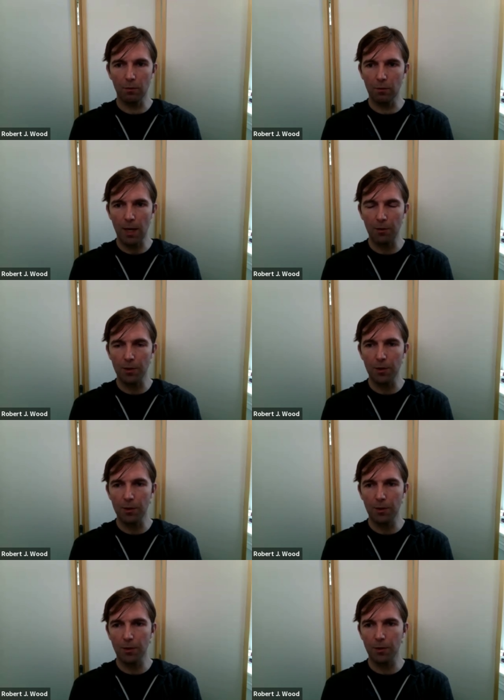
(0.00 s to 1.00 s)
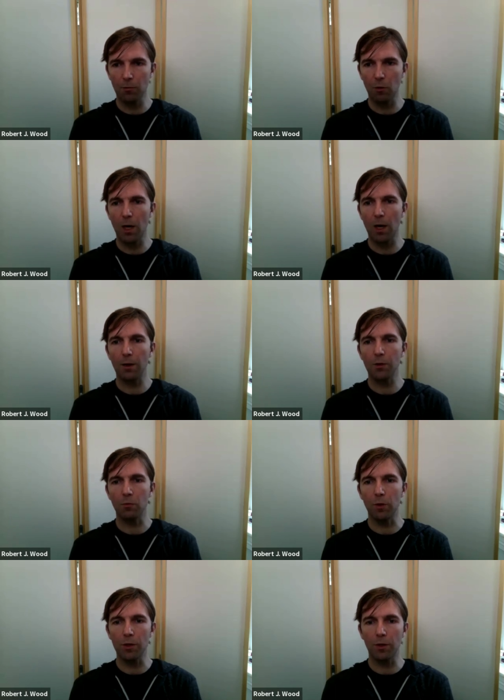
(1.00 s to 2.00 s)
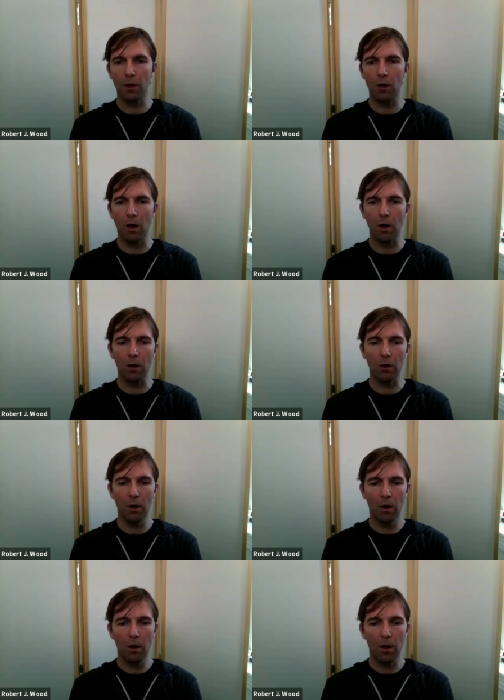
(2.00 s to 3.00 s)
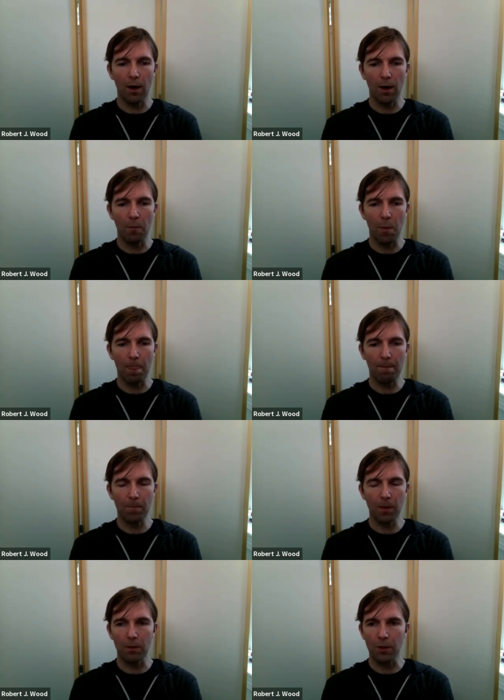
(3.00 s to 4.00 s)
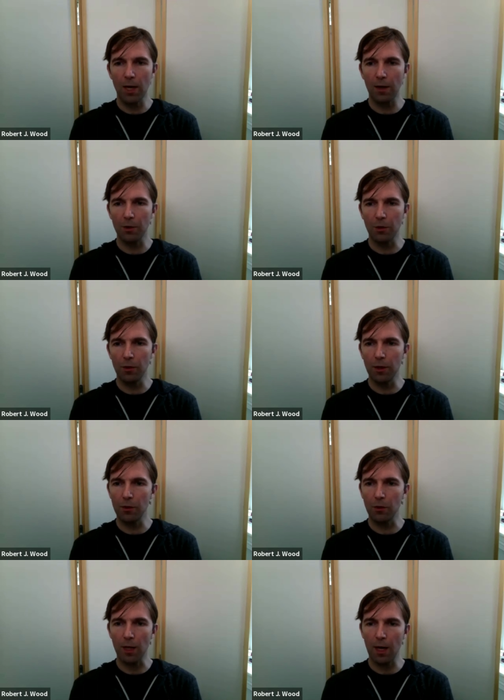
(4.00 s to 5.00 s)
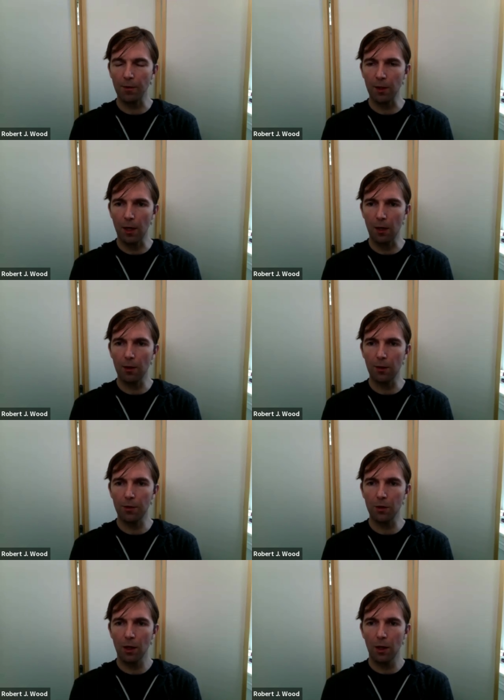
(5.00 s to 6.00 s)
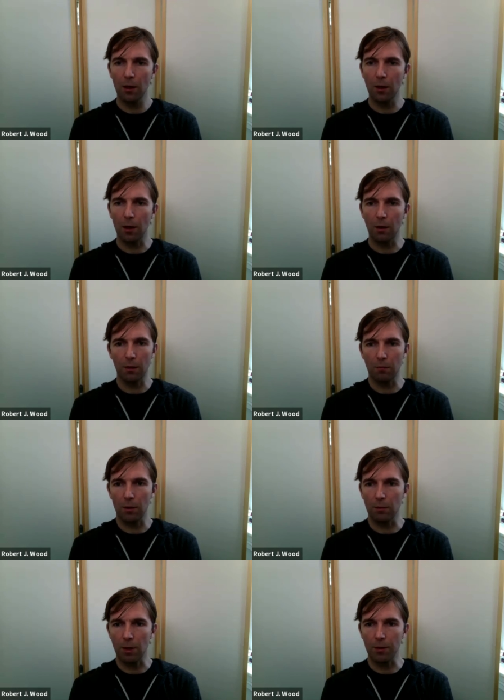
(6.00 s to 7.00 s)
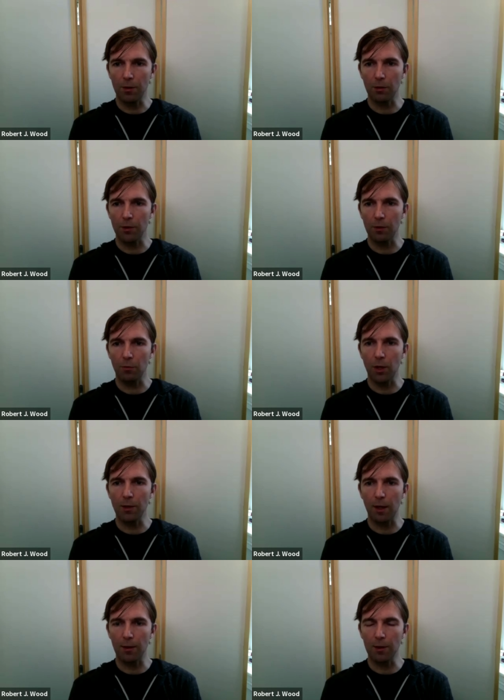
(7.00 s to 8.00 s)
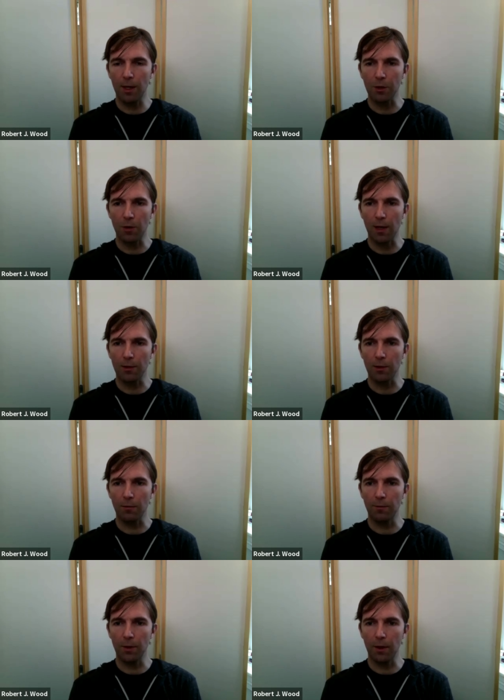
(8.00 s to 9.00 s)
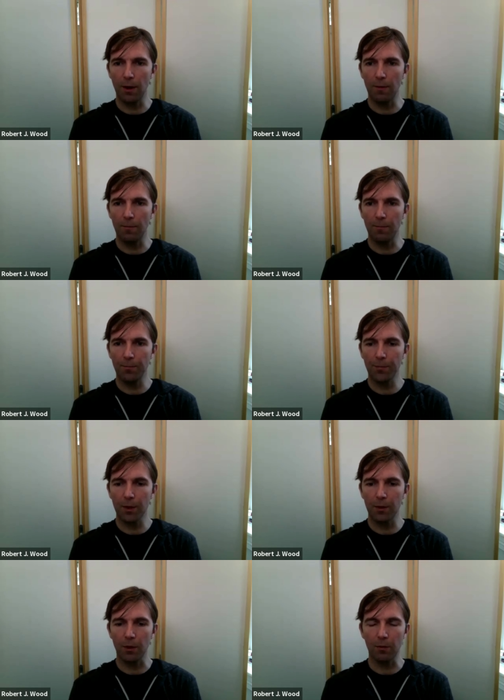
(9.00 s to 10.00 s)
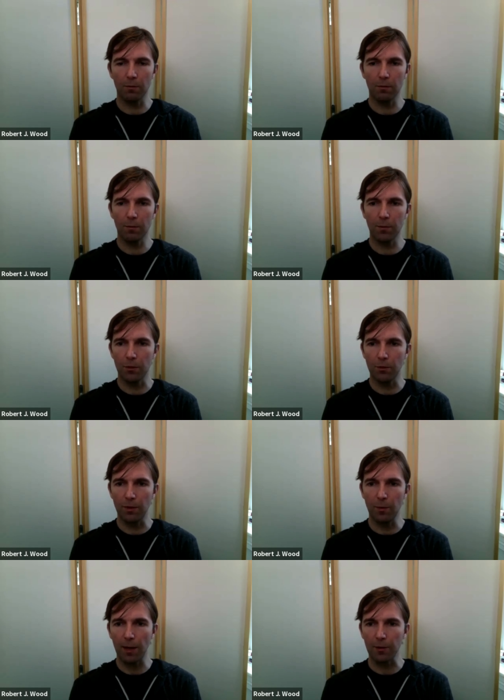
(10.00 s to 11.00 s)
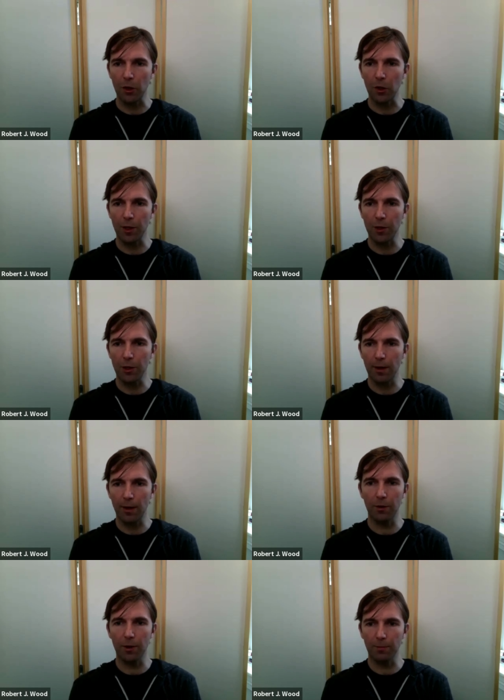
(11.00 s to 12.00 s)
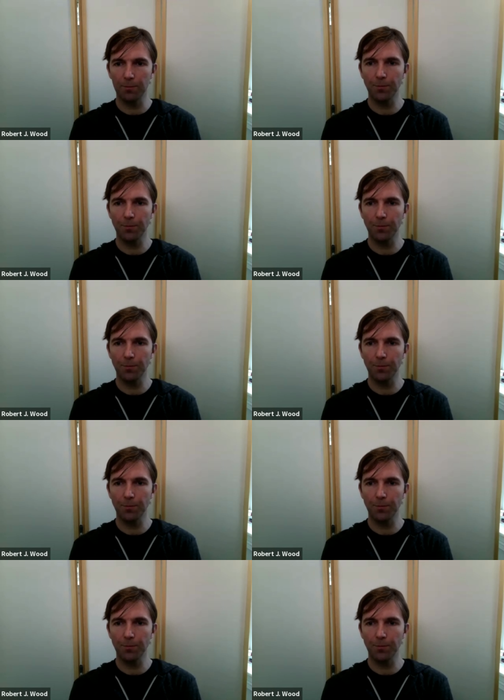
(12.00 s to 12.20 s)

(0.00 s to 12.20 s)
countless instances in robotics in which there are um, discontinuities or nonlinearities uh, and, and let's let's embrace that let's not try to um, you know do feedback linearization on everything